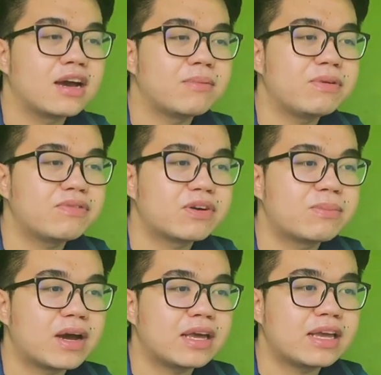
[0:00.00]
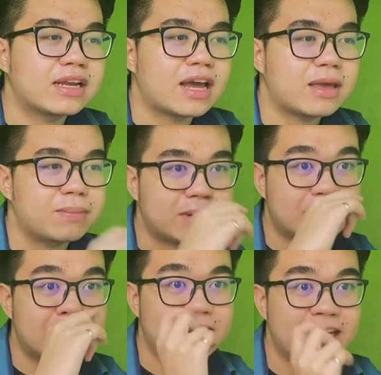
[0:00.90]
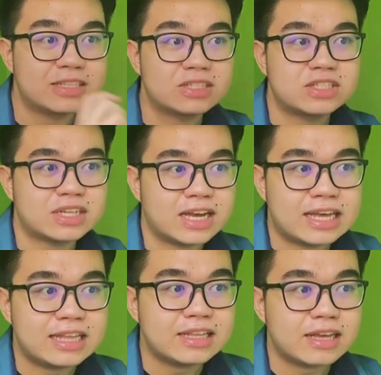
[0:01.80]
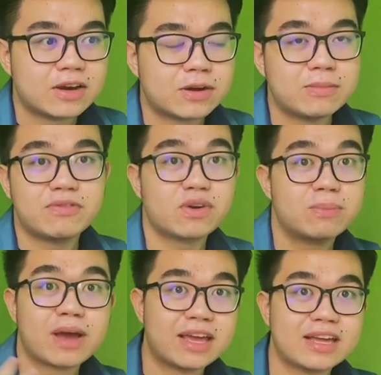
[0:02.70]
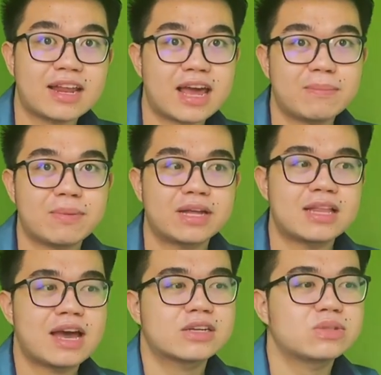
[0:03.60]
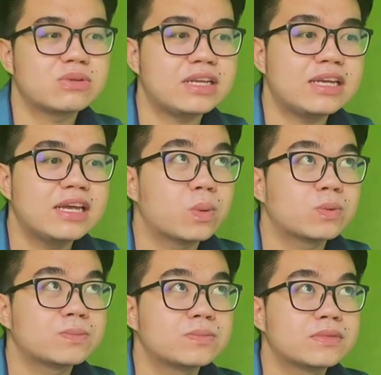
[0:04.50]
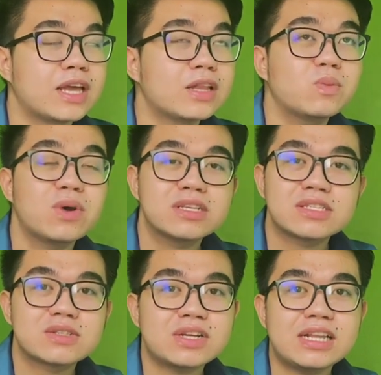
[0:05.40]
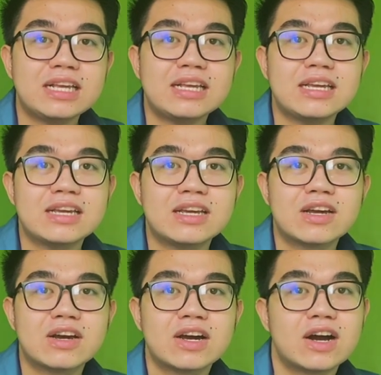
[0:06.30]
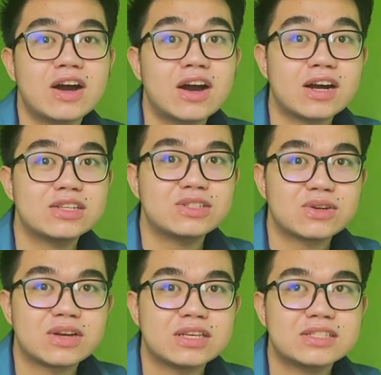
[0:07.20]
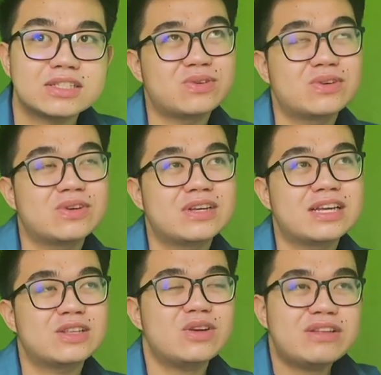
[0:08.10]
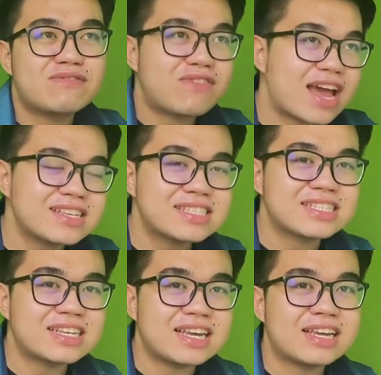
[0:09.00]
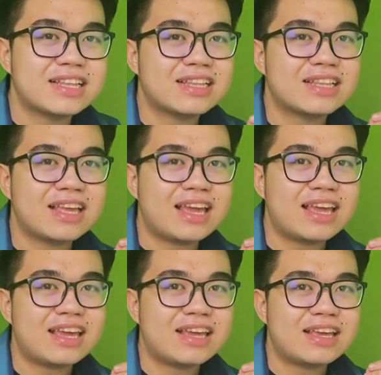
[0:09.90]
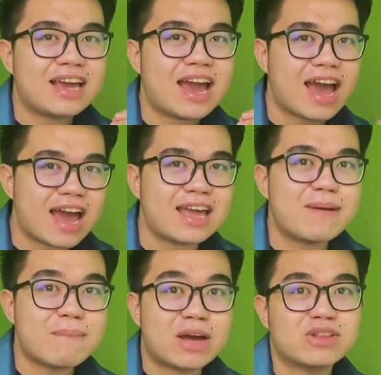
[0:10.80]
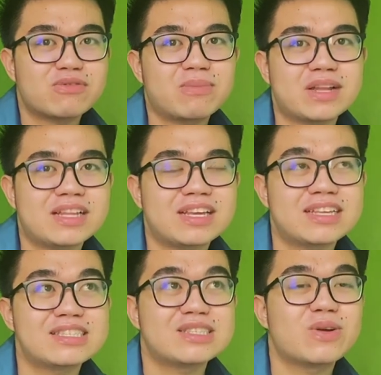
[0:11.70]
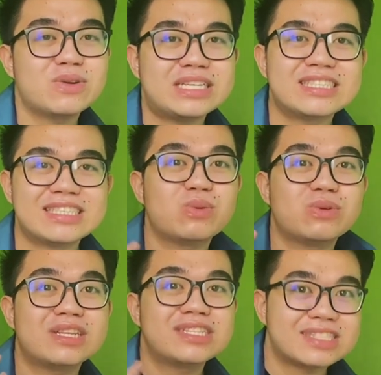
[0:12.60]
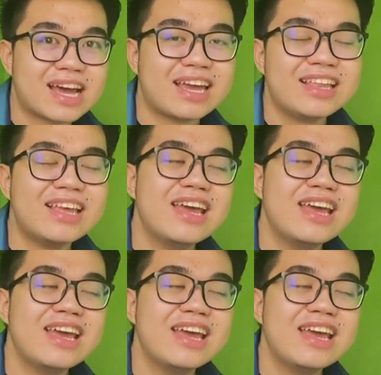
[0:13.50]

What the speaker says: before buying an iPad 9 Gen or before buying an iPad actually. It was really a hard choice. To invest in a high amount of money is no easy to decide.